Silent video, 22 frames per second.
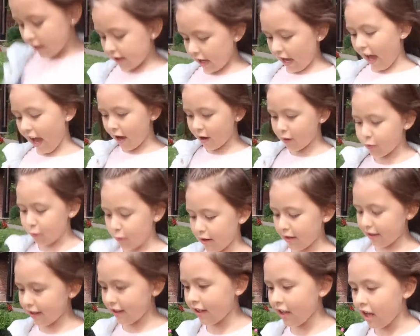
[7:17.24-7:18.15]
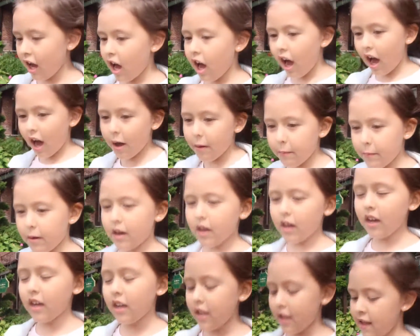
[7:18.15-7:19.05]
Yeah, when um,
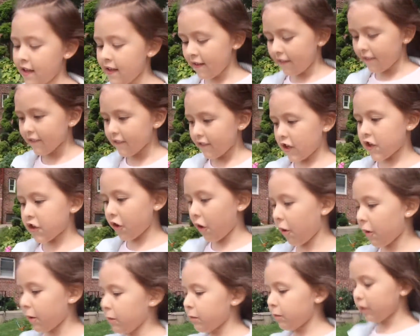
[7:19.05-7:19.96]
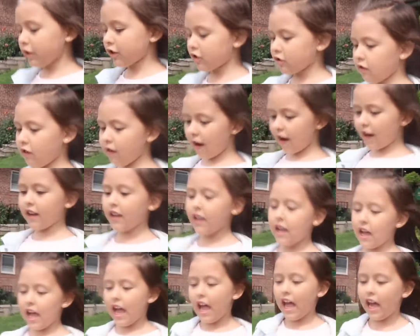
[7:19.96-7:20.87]
uh, someone was crying,
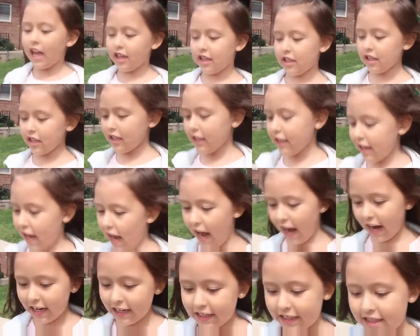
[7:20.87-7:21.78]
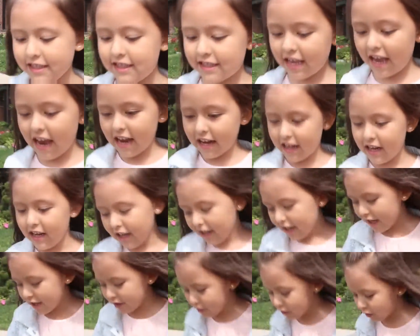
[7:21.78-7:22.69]
uh, I said,
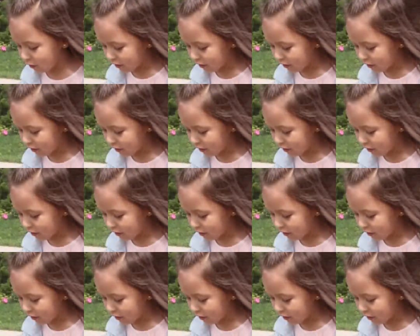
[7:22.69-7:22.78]
it's